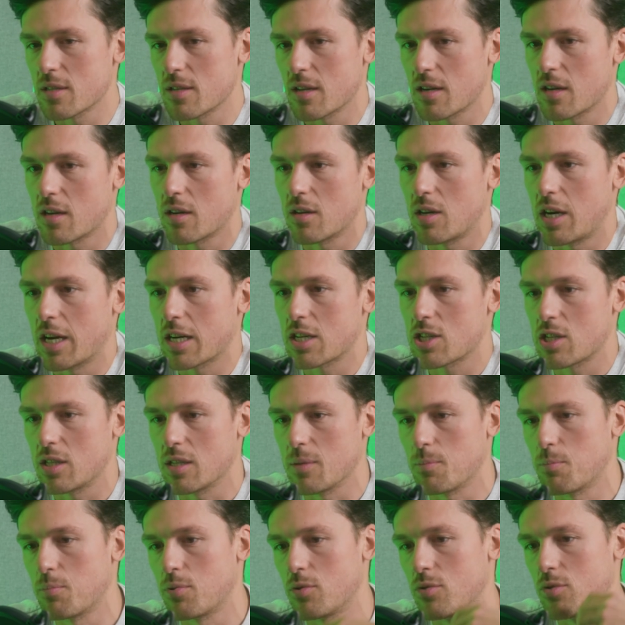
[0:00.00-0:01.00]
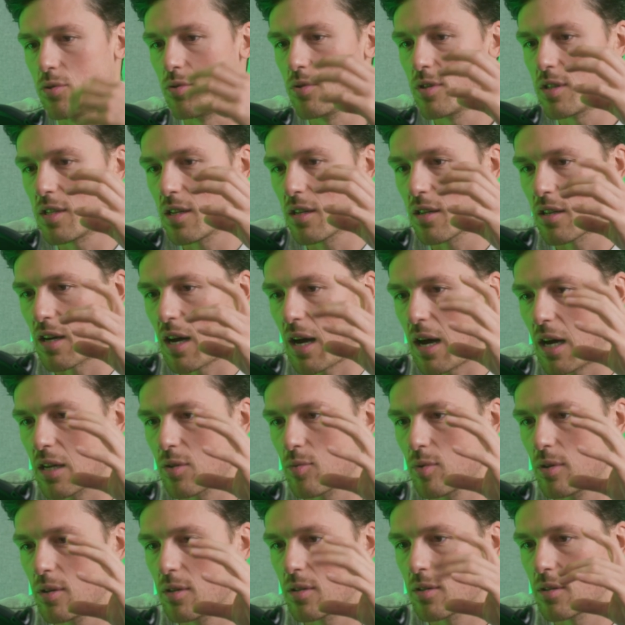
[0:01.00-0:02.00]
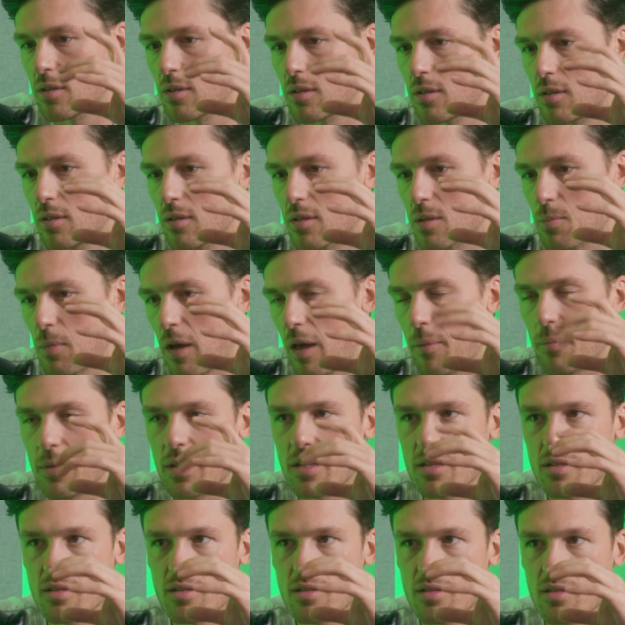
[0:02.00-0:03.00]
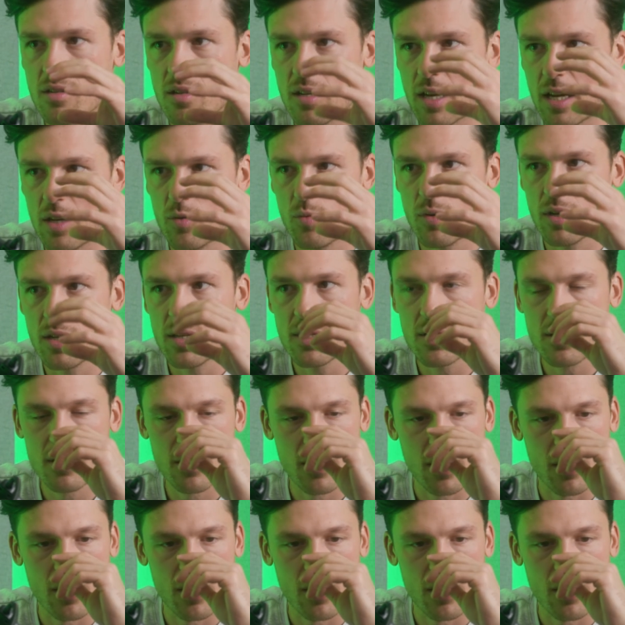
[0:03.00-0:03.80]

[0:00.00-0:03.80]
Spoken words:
they are actually producing the hardware, the smart meters, the gateways,